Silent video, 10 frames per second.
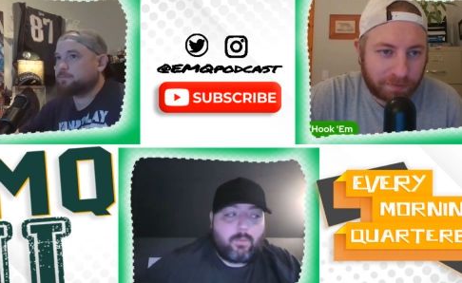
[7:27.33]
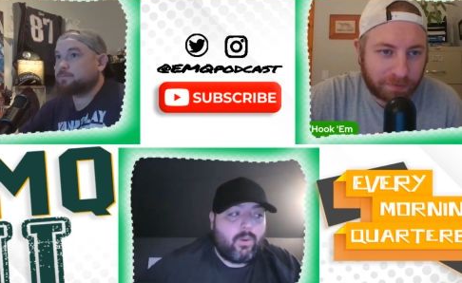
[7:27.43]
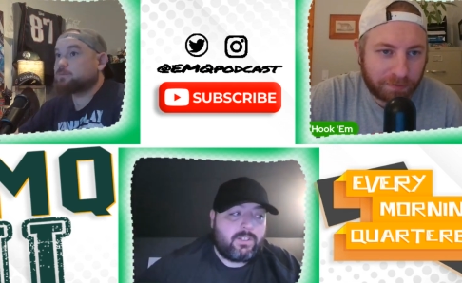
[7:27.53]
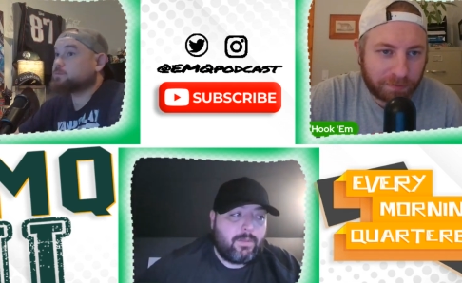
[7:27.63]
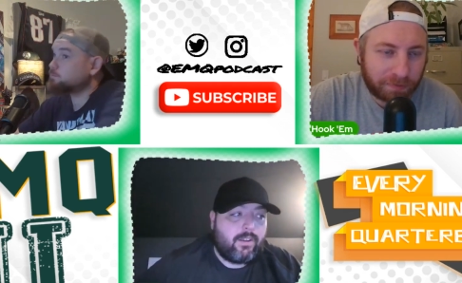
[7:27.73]

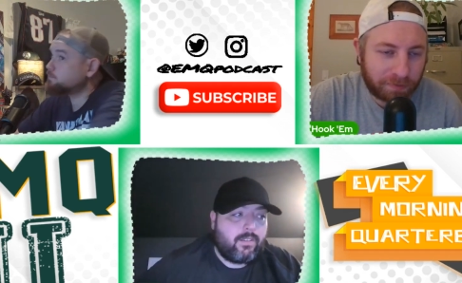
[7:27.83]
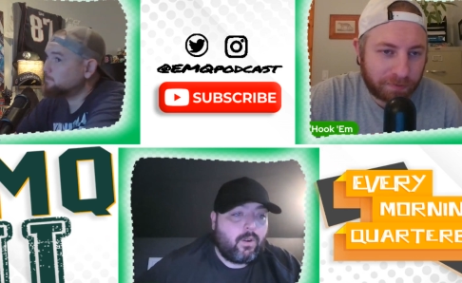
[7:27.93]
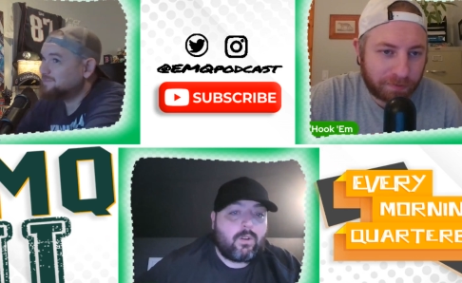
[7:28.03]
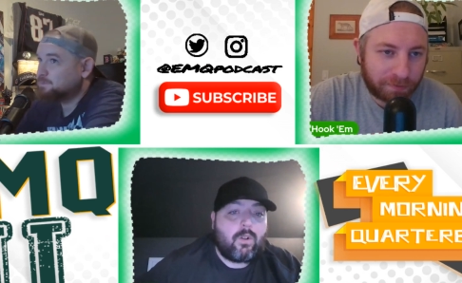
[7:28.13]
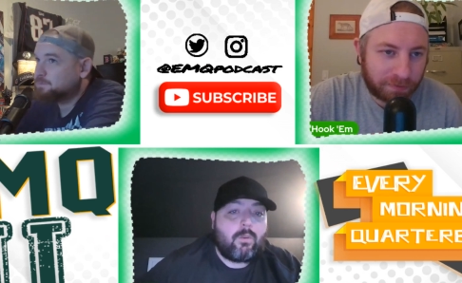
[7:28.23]
Speaker 1: points better than
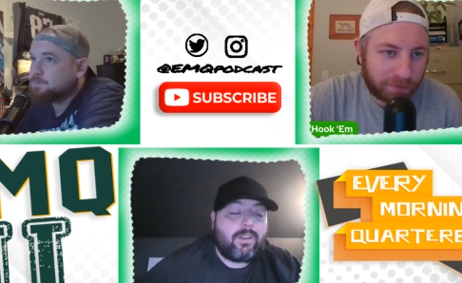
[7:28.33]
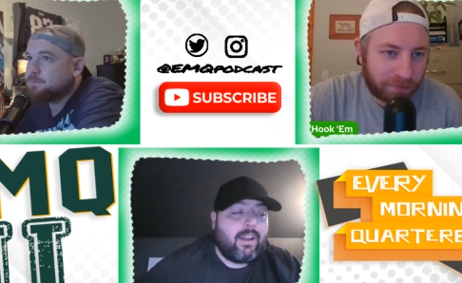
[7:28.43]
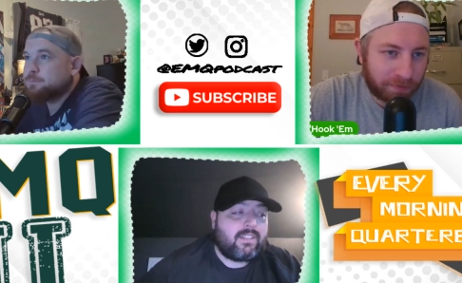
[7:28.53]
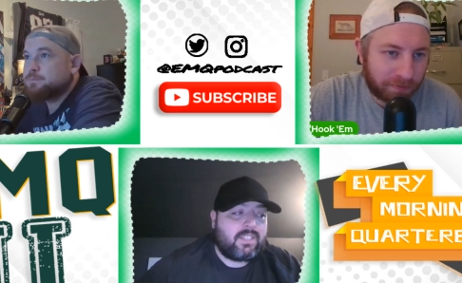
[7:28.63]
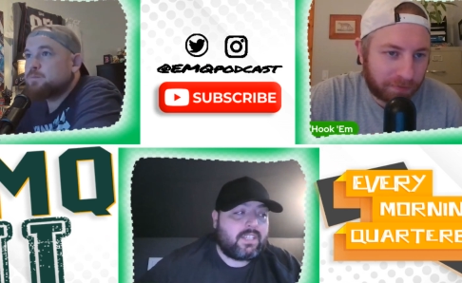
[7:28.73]
Oklahoma,
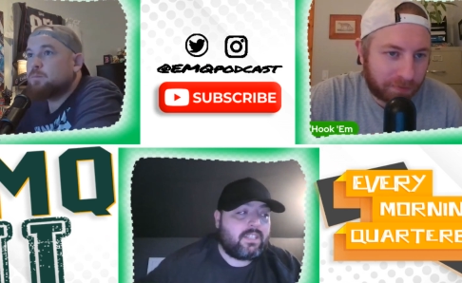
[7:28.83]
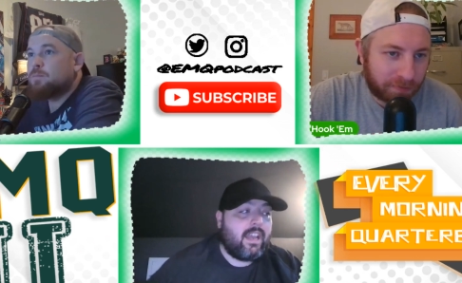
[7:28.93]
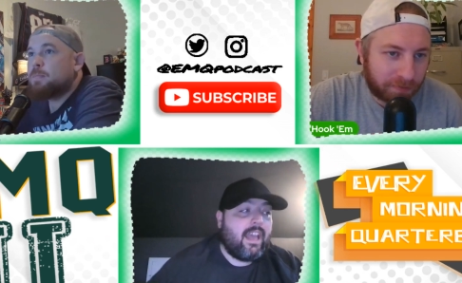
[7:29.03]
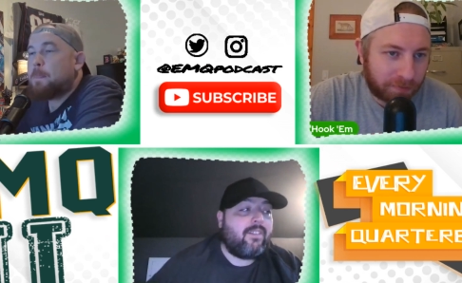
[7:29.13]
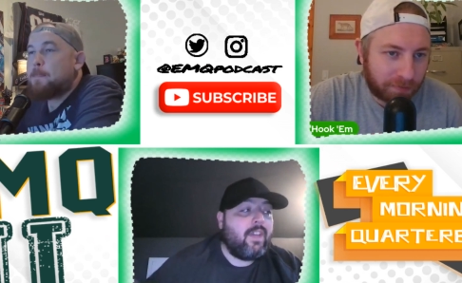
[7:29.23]
not six and a
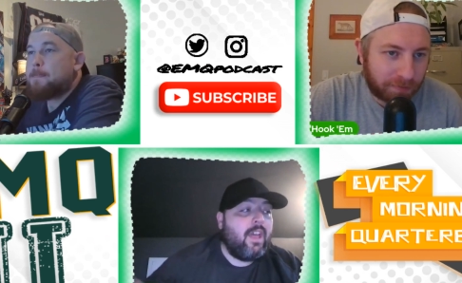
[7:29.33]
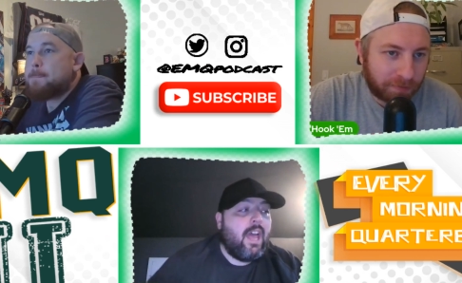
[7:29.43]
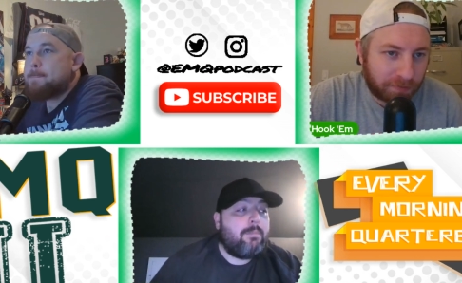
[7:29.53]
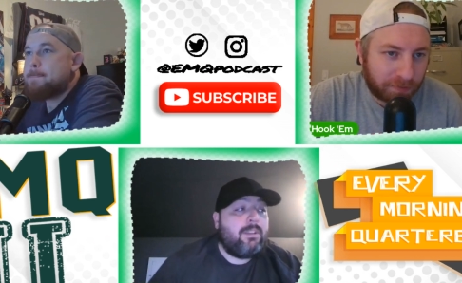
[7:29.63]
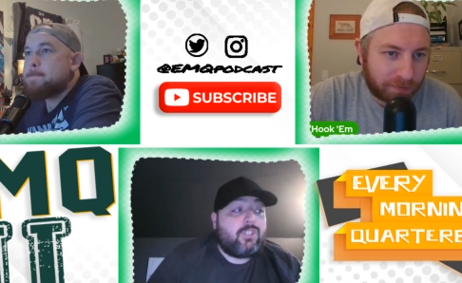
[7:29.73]
half.
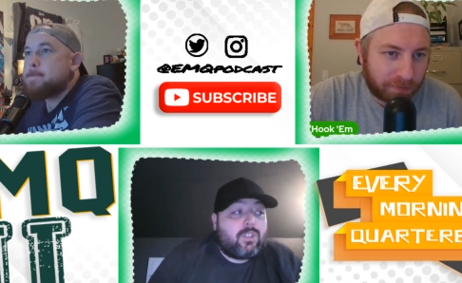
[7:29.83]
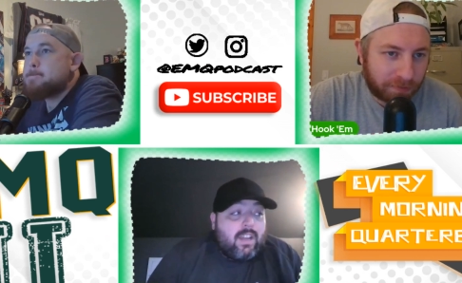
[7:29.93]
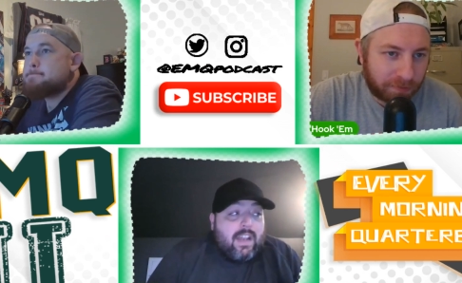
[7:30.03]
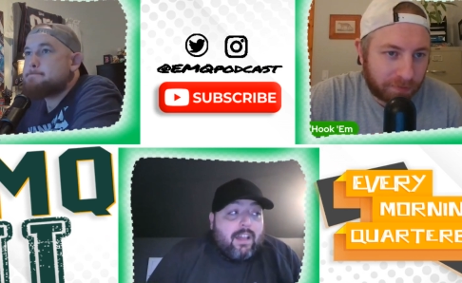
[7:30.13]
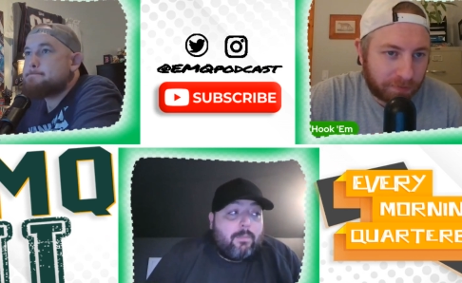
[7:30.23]
I mean, just look
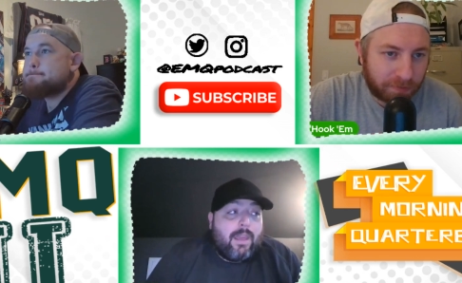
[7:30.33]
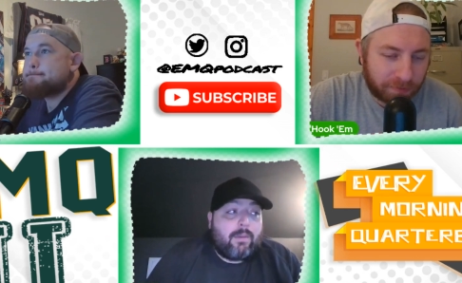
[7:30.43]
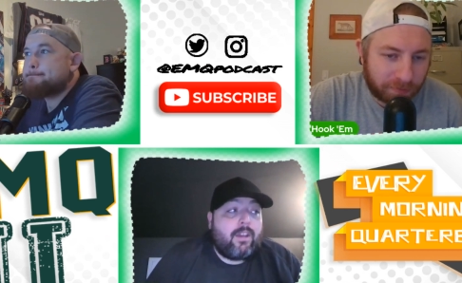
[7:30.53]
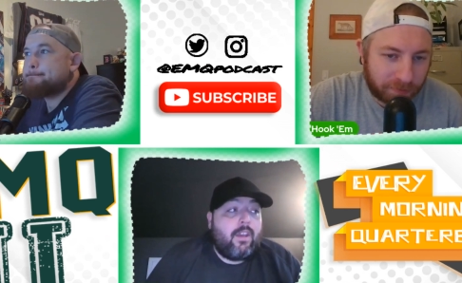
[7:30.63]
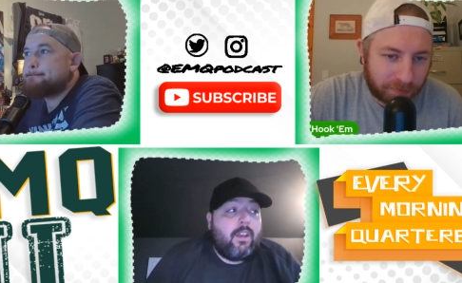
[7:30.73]
at Alabama.
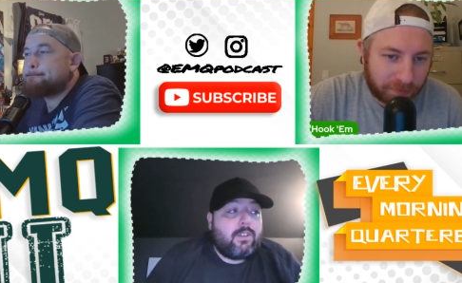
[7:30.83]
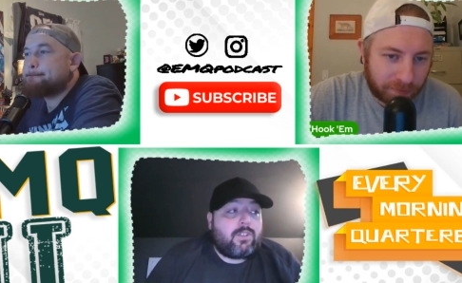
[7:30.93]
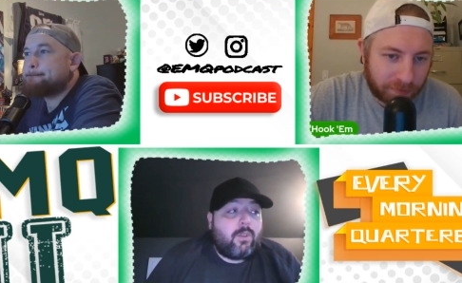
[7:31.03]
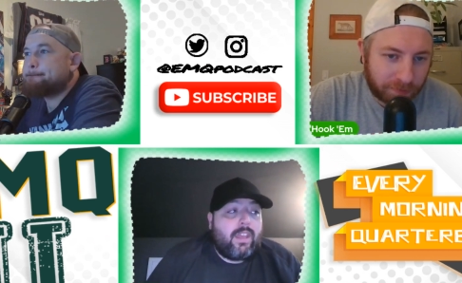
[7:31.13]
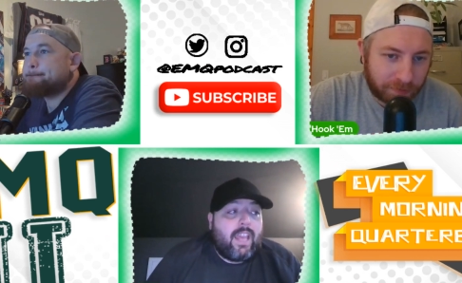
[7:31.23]

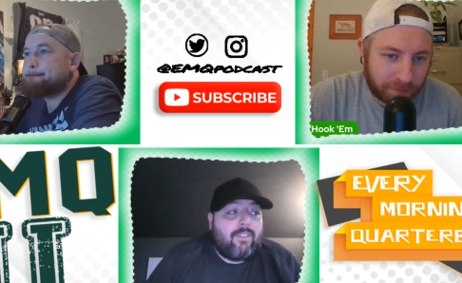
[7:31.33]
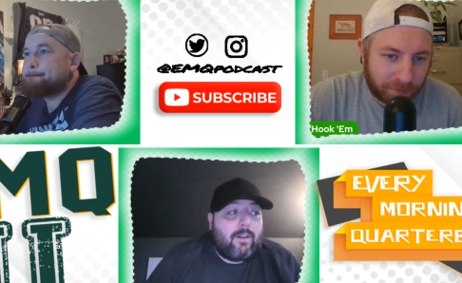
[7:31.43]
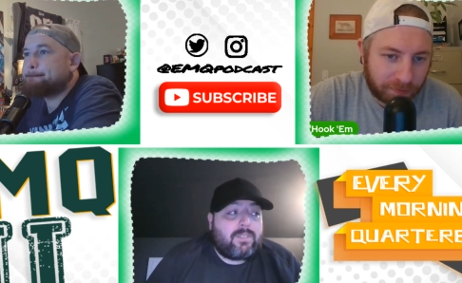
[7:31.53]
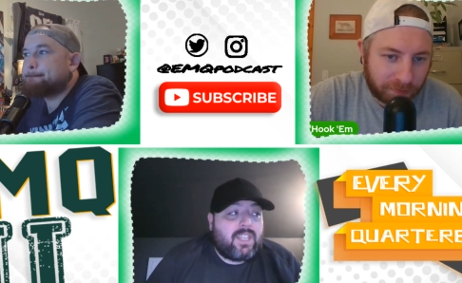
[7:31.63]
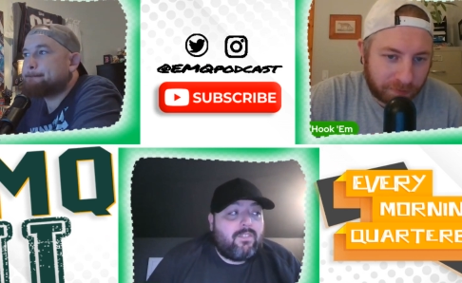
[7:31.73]
So they gave up
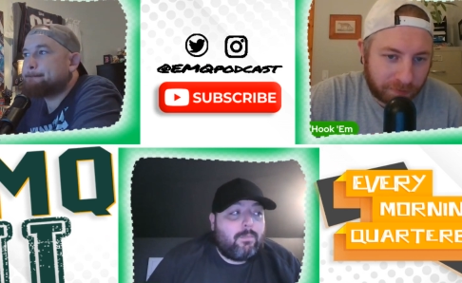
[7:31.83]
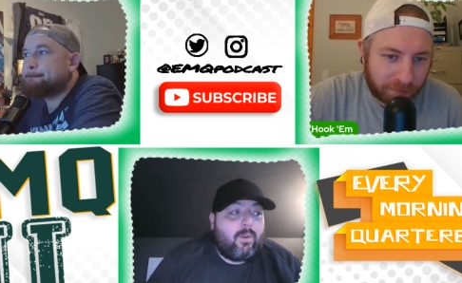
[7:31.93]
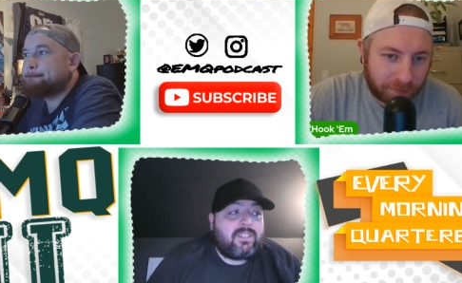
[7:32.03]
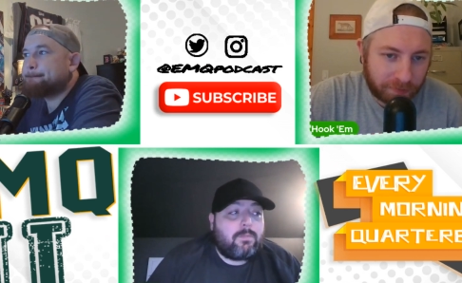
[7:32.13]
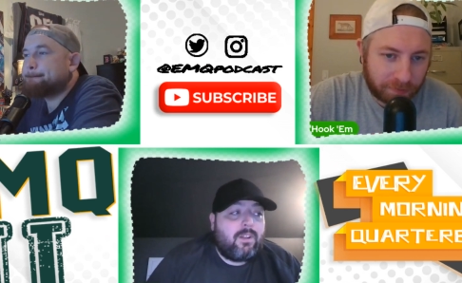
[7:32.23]
seven
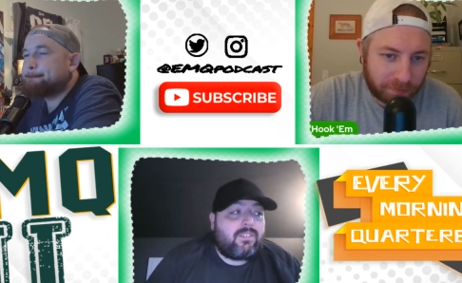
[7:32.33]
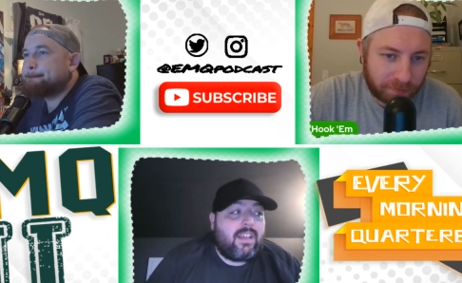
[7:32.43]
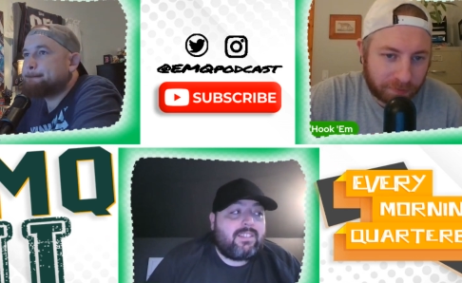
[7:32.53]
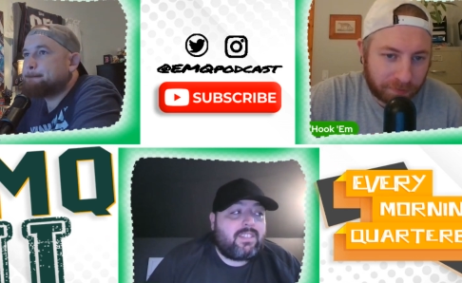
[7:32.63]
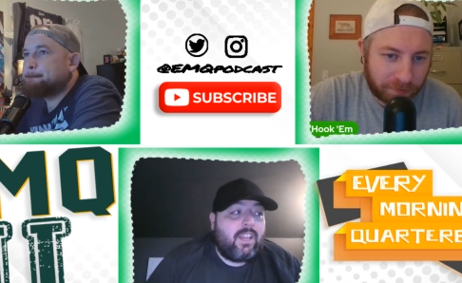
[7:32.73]
points to Middle
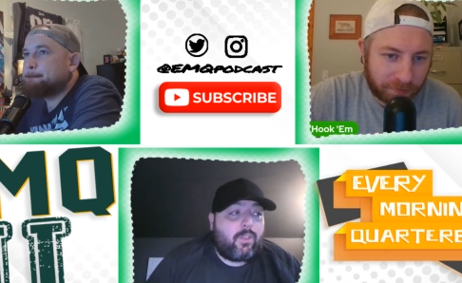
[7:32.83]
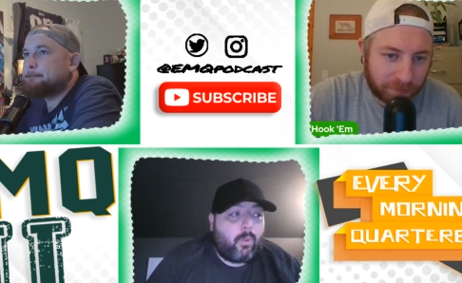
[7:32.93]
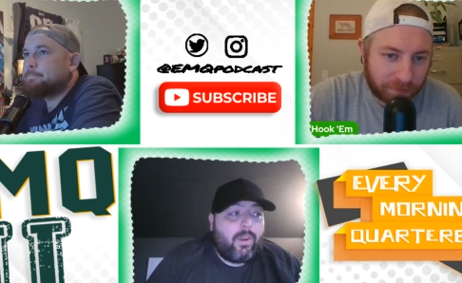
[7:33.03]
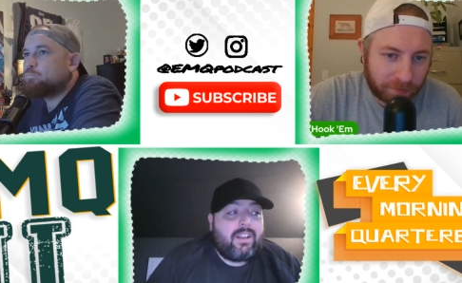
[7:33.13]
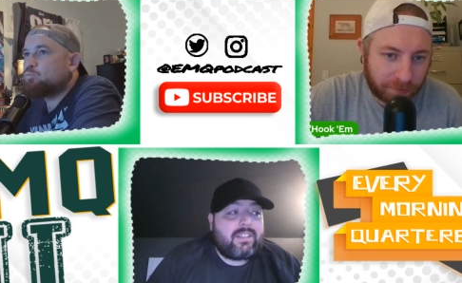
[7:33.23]
Tennessee, three to